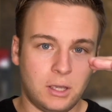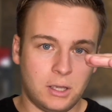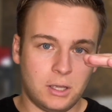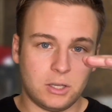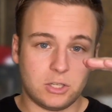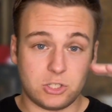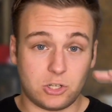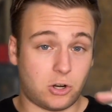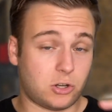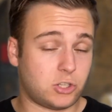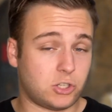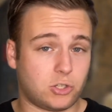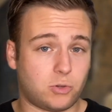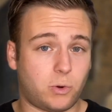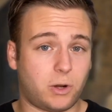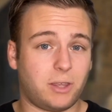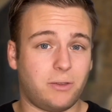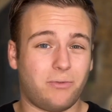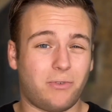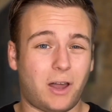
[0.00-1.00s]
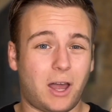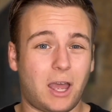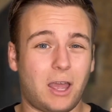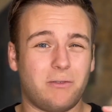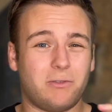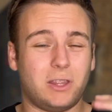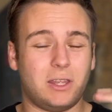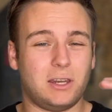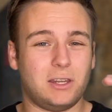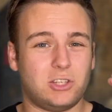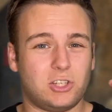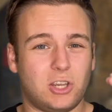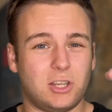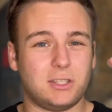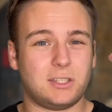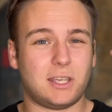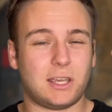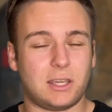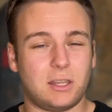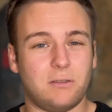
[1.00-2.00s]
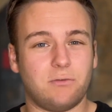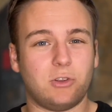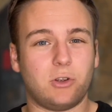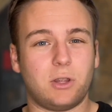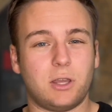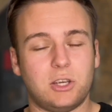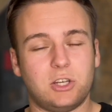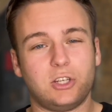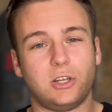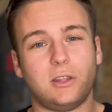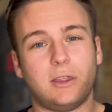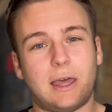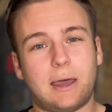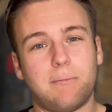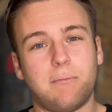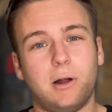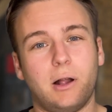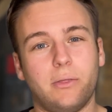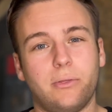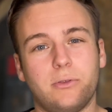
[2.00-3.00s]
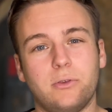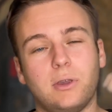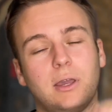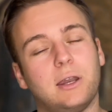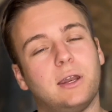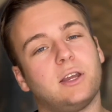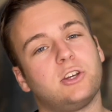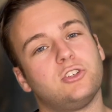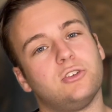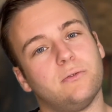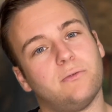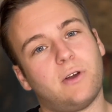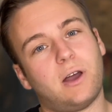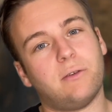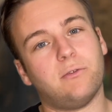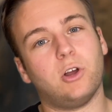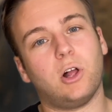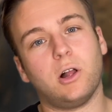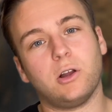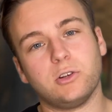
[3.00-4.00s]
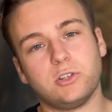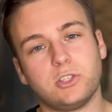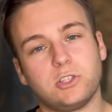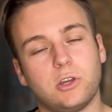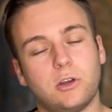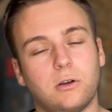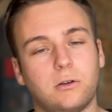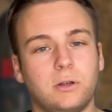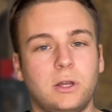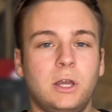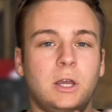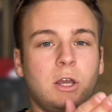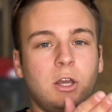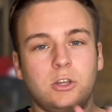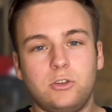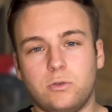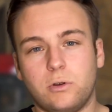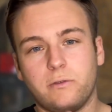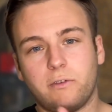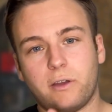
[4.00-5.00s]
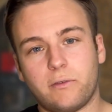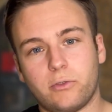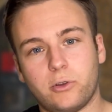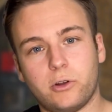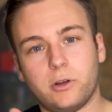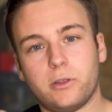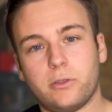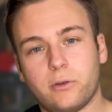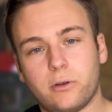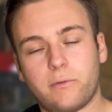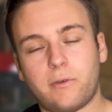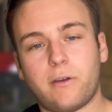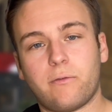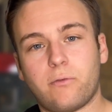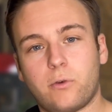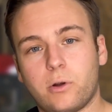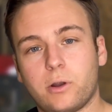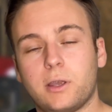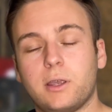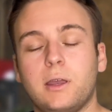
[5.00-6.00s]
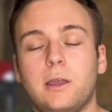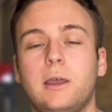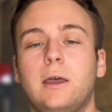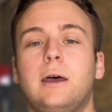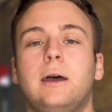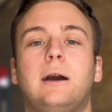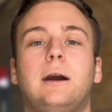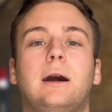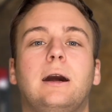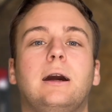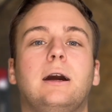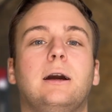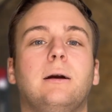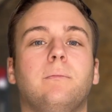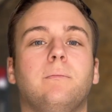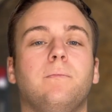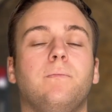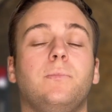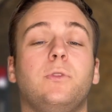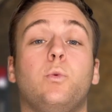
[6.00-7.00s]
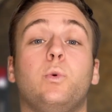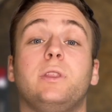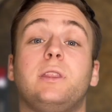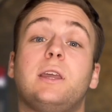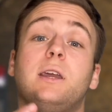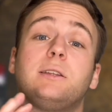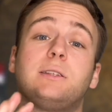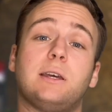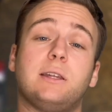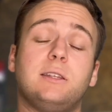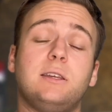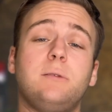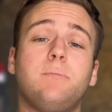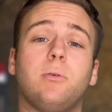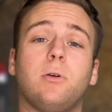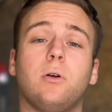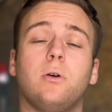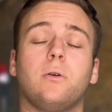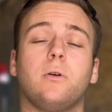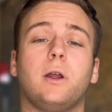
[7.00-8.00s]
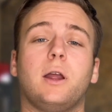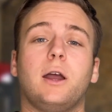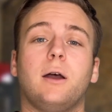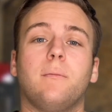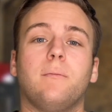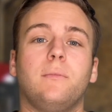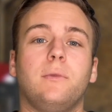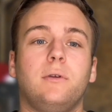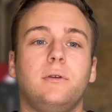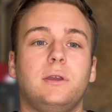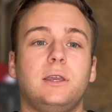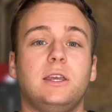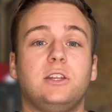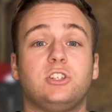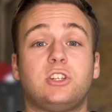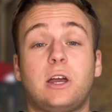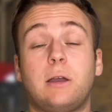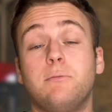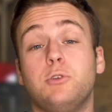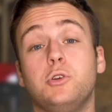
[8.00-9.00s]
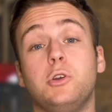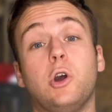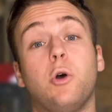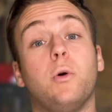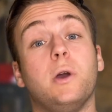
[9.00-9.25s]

starts at 25, and then each consecutive donation in that month you get an extra $5, so 25, 30, 35, 40. With the anti-D program, each time you go